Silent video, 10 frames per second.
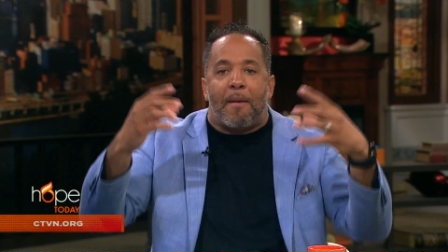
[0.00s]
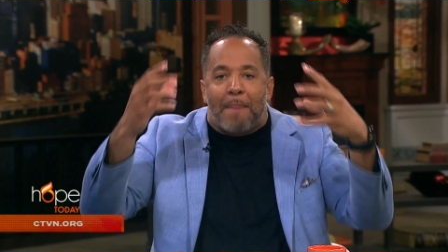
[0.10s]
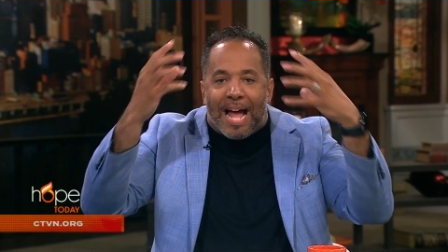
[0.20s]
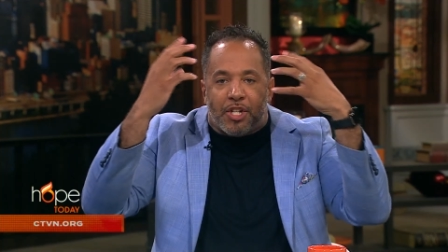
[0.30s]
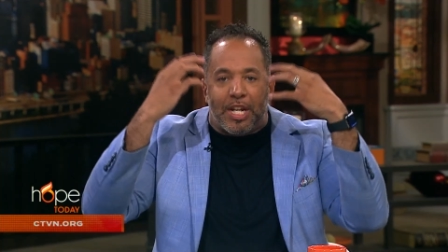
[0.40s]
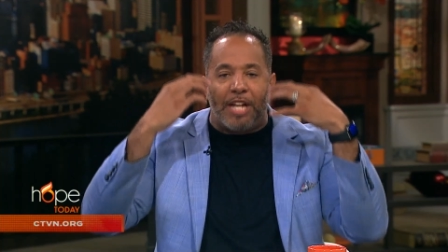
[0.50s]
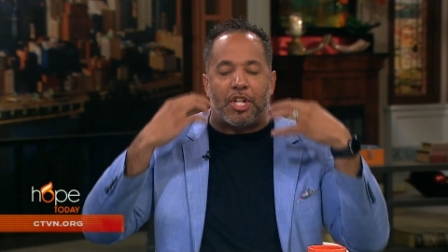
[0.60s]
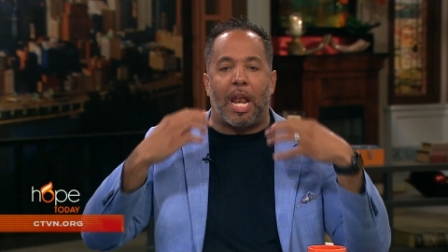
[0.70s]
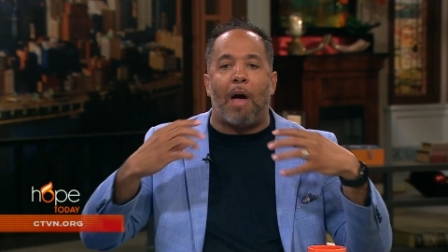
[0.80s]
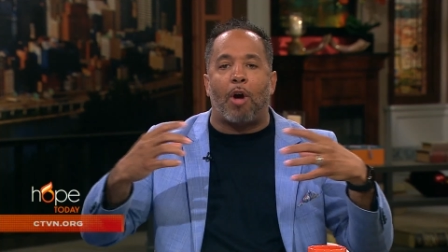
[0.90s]
that
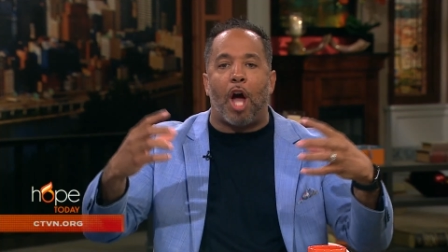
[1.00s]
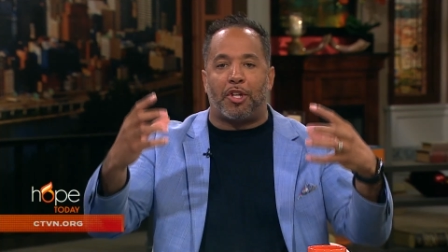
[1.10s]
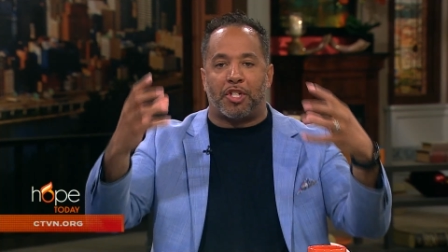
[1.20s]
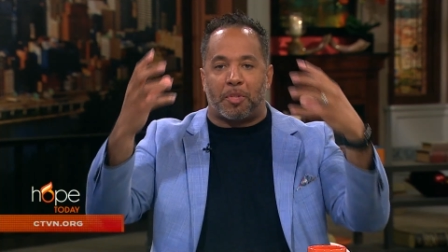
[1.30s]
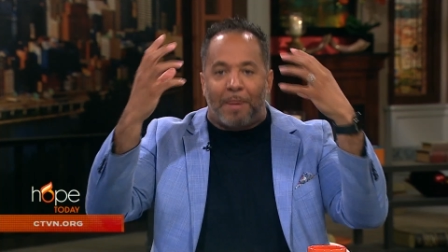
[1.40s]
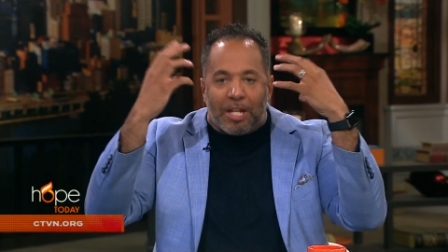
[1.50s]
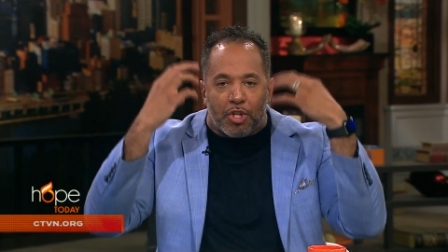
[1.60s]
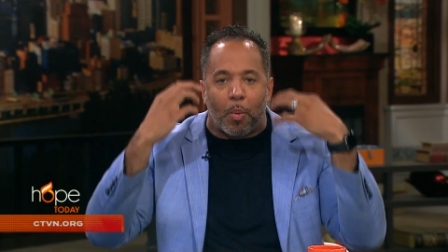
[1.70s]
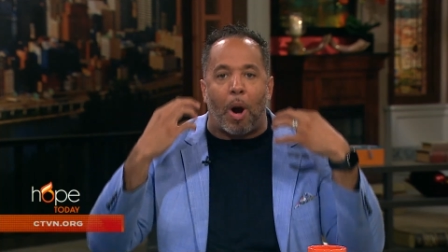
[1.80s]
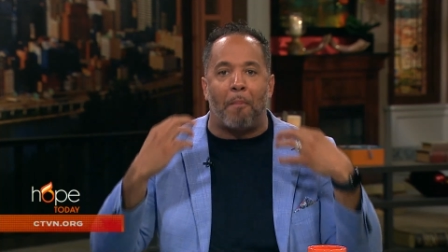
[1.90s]
imagination, allow God to
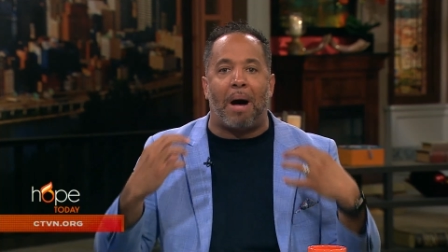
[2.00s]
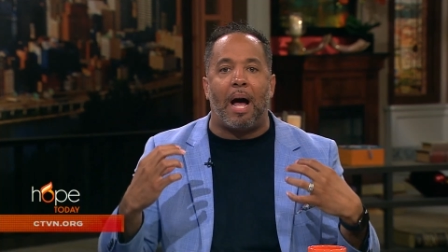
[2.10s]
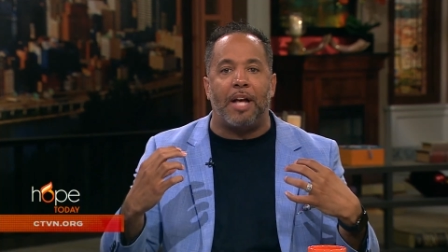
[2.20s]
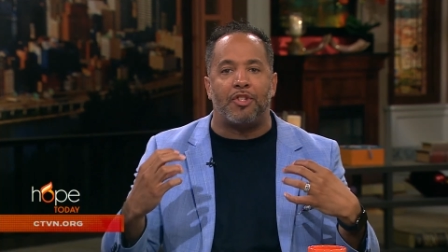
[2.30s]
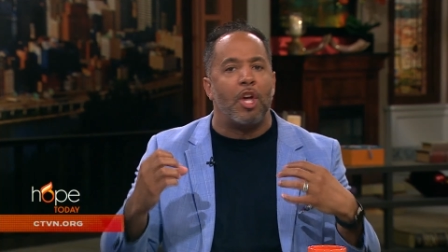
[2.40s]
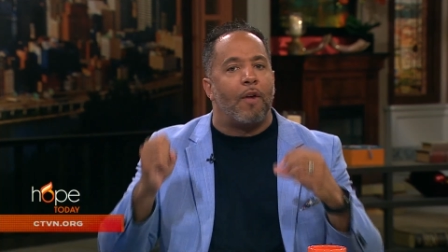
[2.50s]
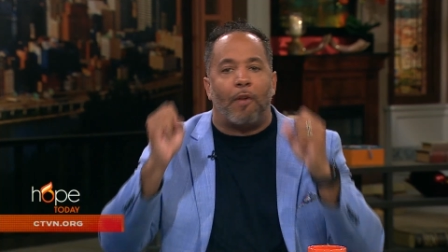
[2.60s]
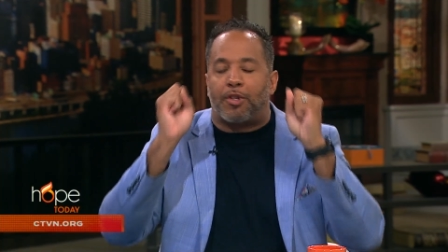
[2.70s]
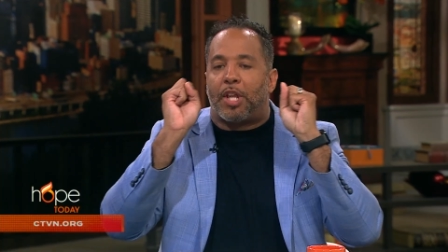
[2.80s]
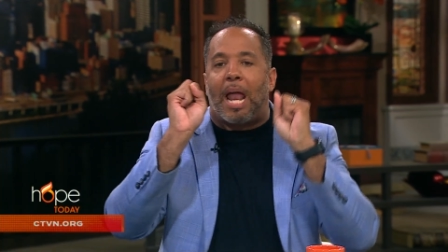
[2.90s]
speak to our minds
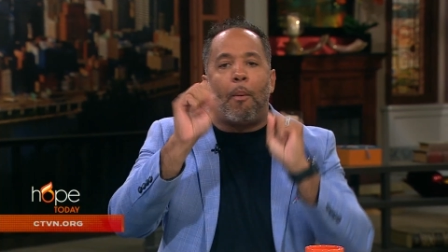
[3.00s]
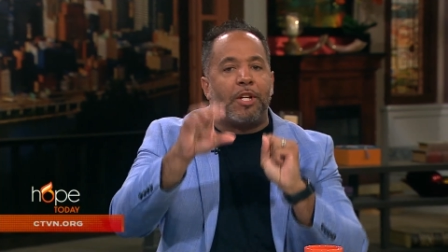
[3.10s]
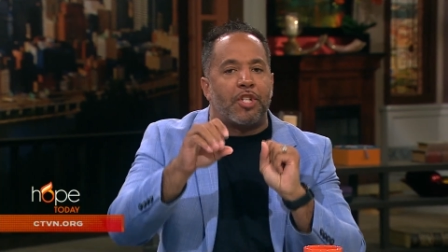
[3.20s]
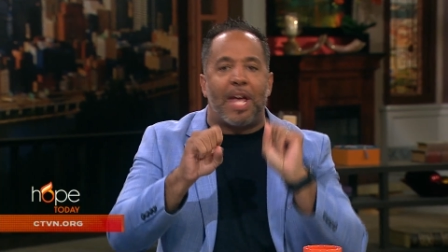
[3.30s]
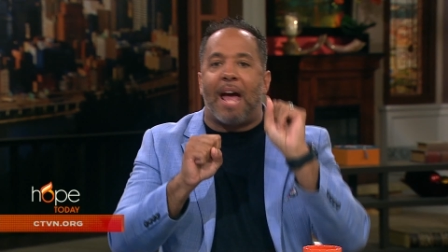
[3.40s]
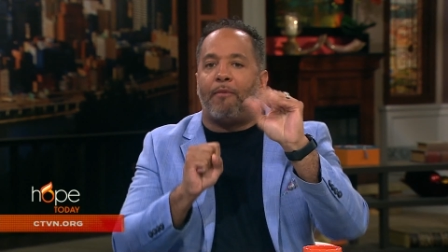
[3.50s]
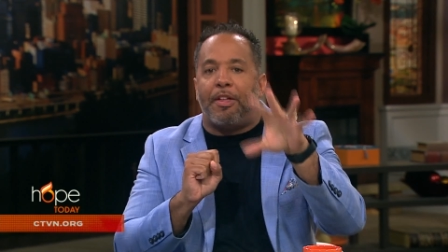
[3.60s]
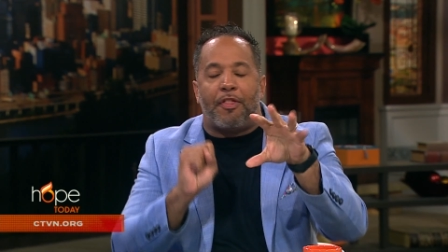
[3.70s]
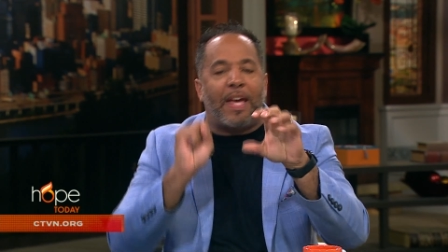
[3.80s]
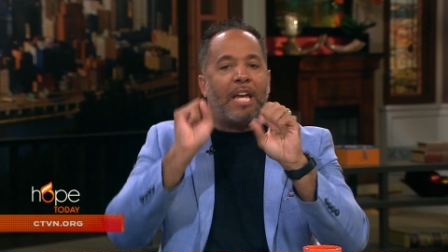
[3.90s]
versus allowing just
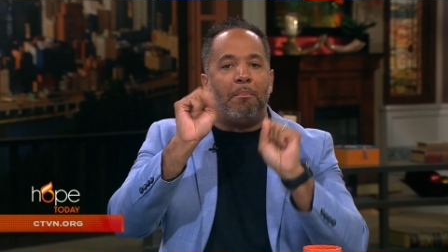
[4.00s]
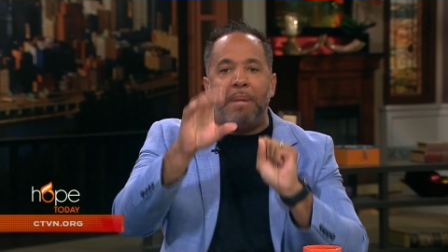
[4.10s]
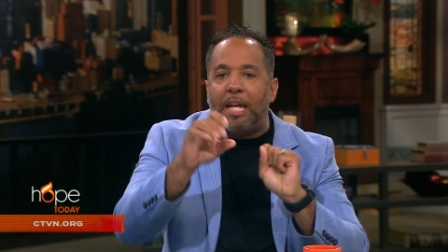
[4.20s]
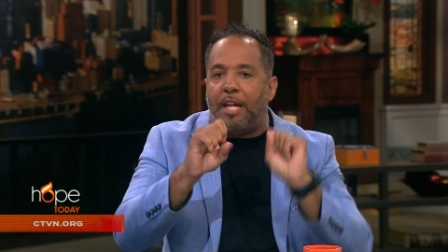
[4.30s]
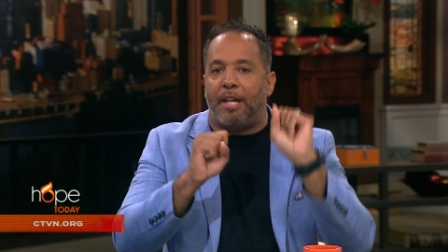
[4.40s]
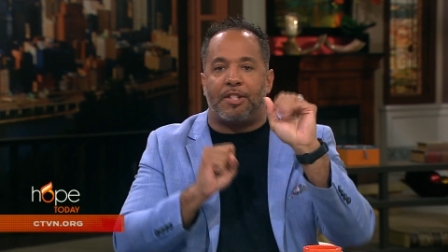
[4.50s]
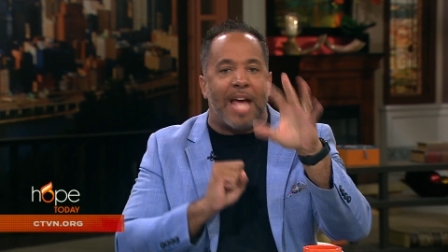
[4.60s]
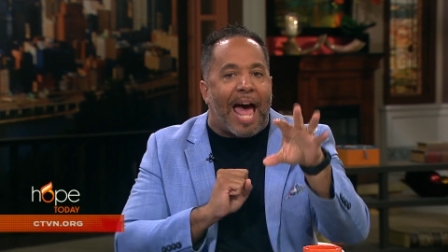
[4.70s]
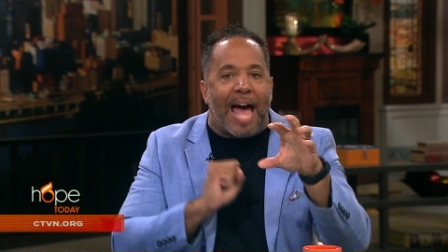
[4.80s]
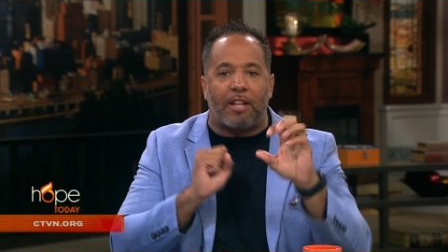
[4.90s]
everything in media
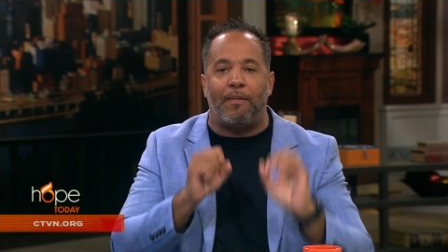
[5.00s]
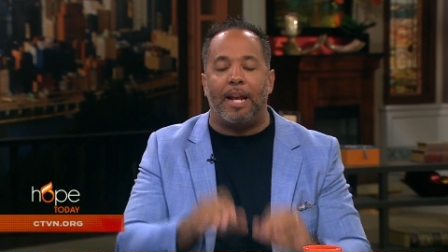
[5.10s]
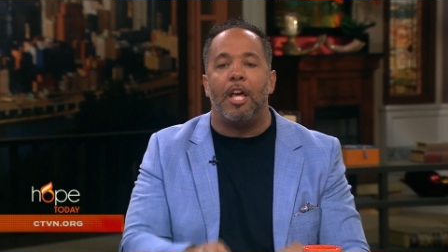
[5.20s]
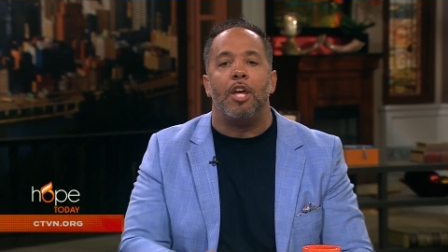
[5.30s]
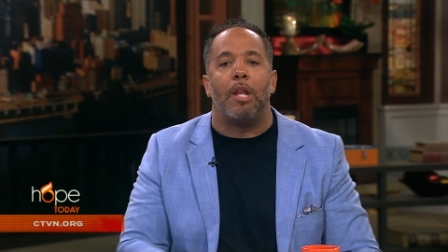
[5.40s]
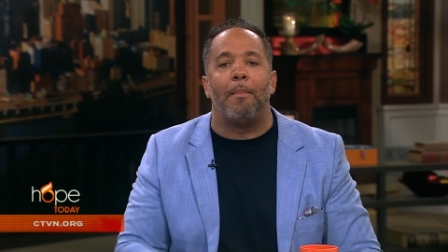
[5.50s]
to activate it.